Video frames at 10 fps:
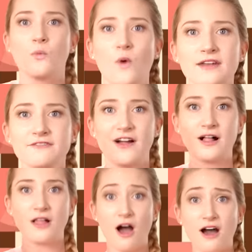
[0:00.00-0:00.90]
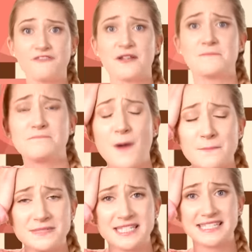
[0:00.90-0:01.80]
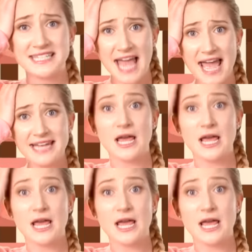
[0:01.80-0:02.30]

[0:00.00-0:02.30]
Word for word: One fell off and bumped his head.